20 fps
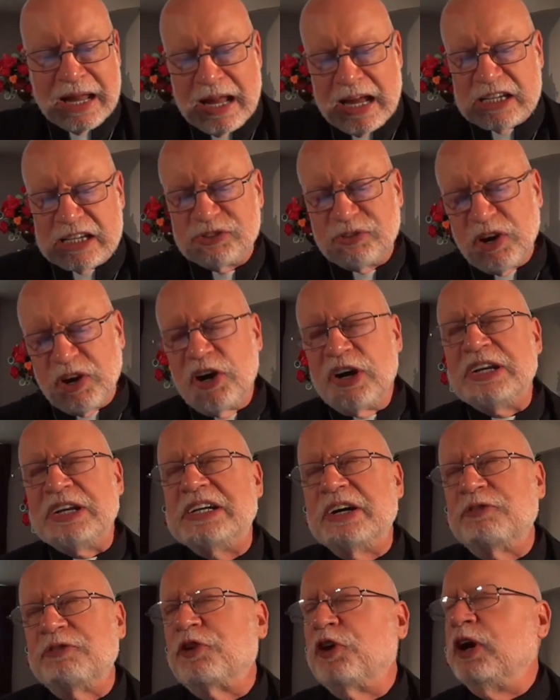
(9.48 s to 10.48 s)
It's very
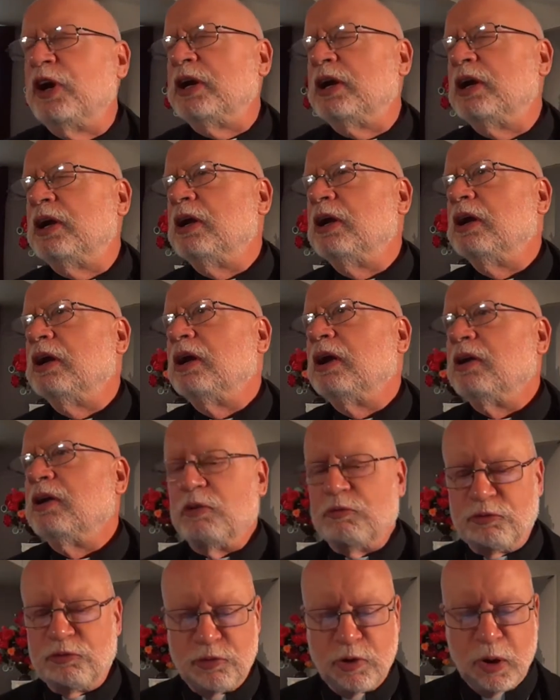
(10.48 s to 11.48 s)
different
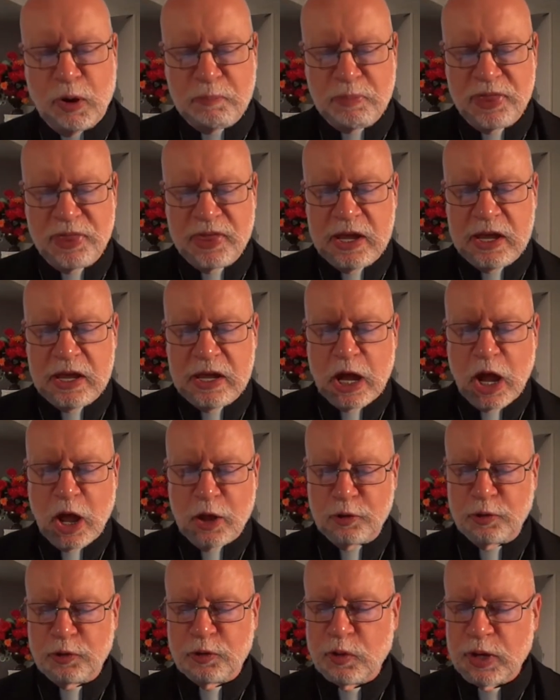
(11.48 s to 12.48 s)
from the
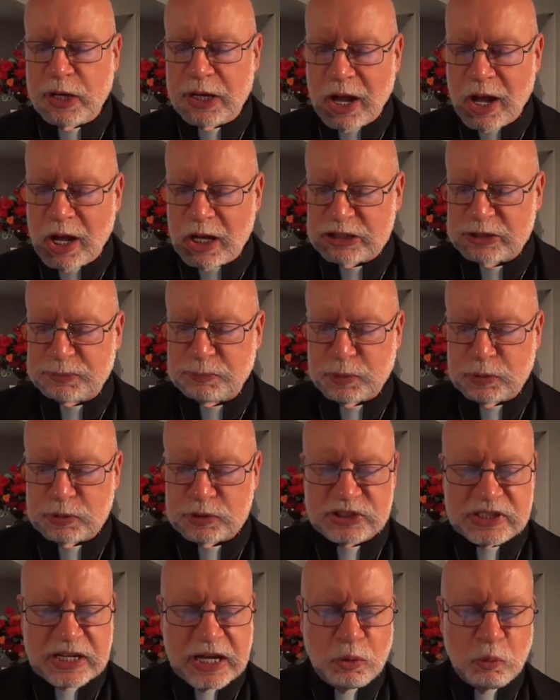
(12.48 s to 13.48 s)
other three
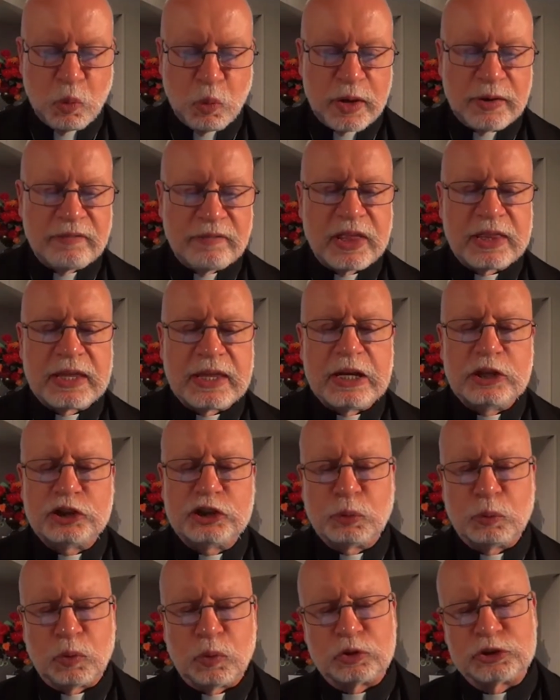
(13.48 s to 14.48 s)
Gospels. And one of the
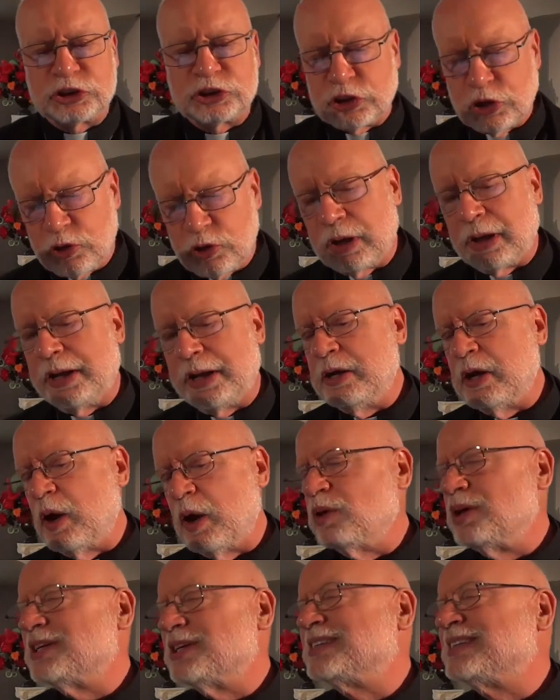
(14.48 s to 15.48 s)
things you will certainly
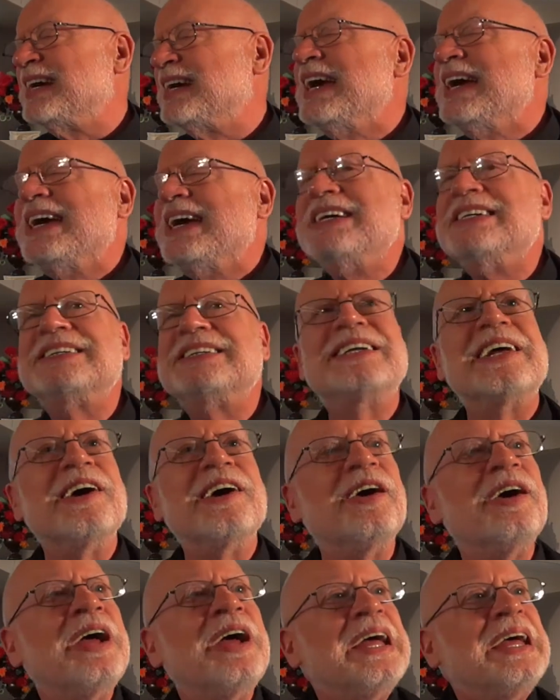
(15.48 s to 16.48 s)
notice is
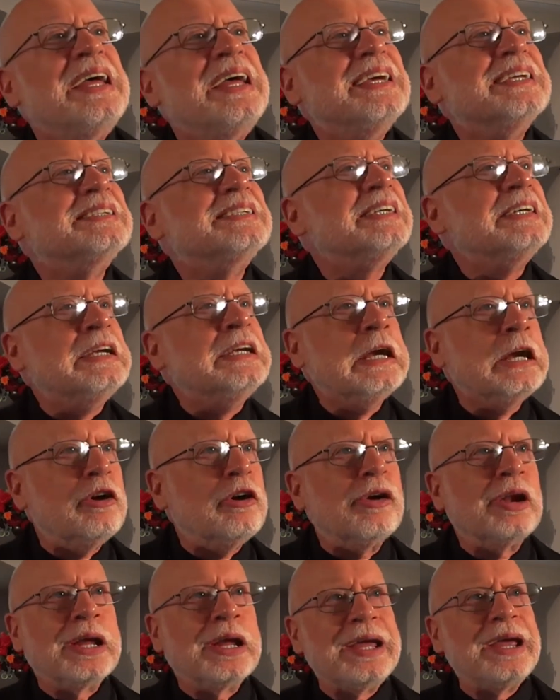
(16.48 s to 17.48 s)
there isn't
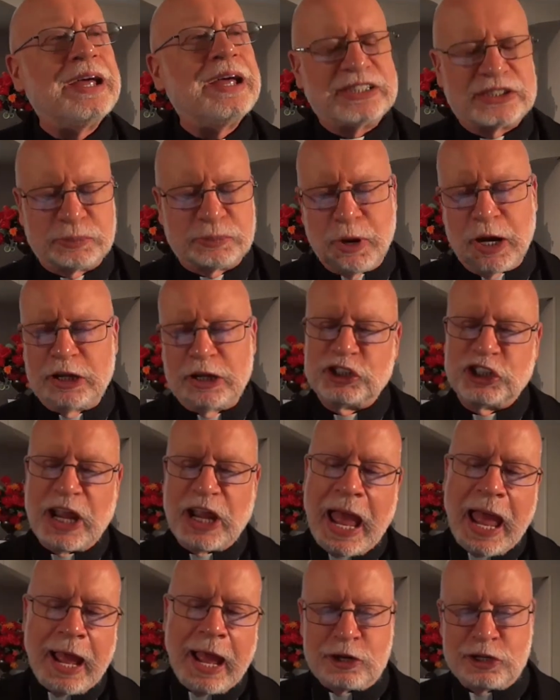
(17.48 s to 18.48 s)
nearly as much
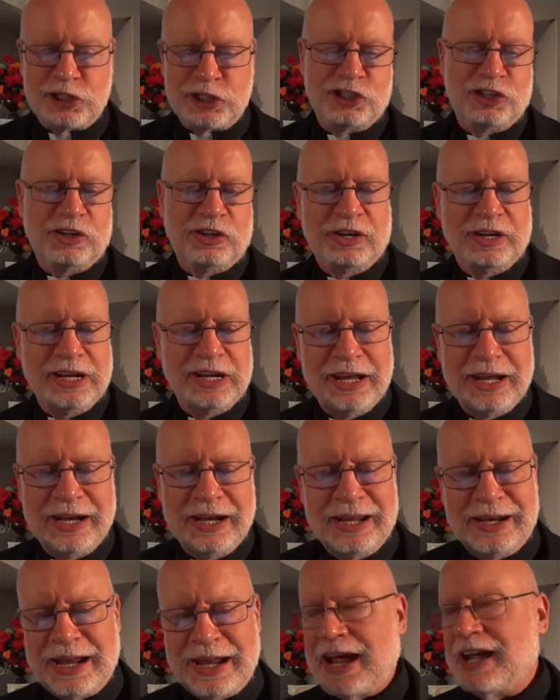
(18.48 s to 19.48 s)
action in
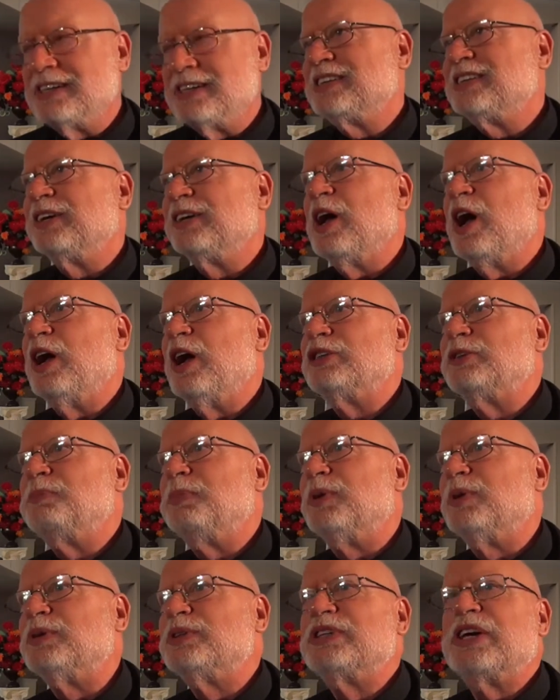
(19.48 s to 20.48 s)
it as the
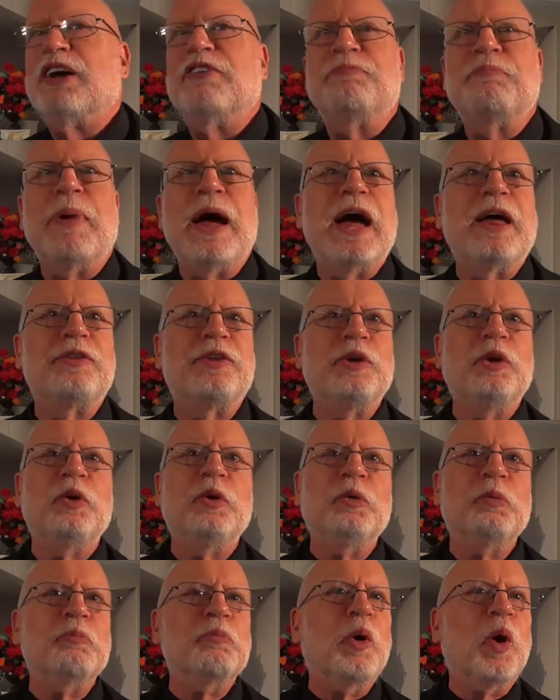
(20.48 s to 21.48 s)
Gospels of
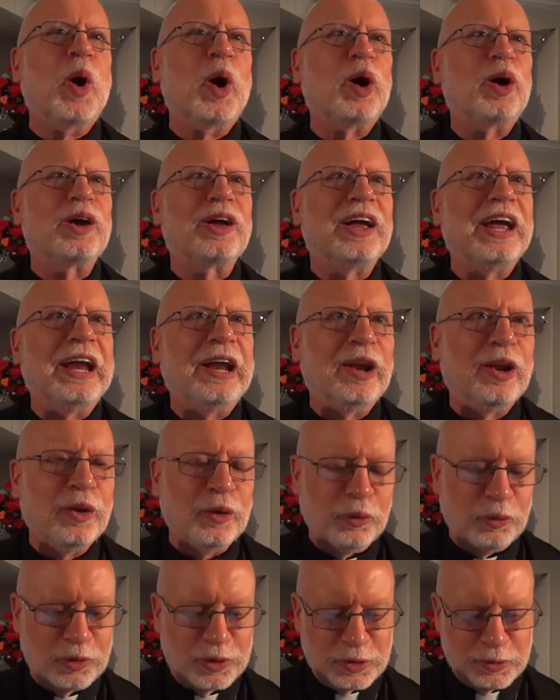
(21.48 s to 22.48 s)
Matthew, Mark, and
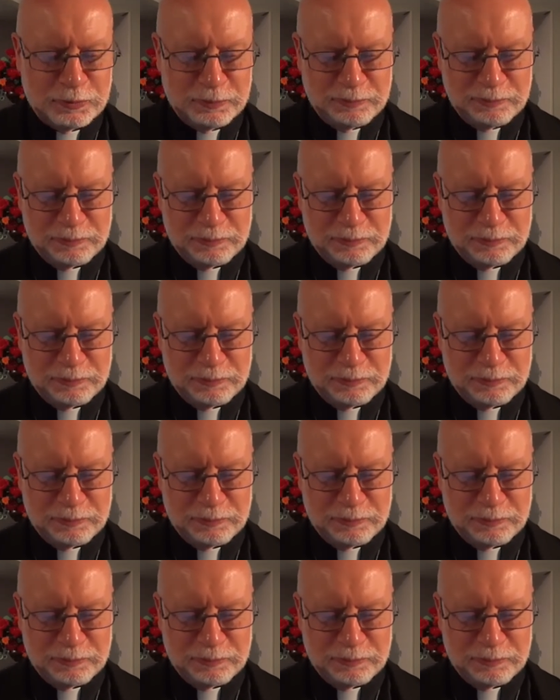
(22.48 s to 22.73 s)
Luke.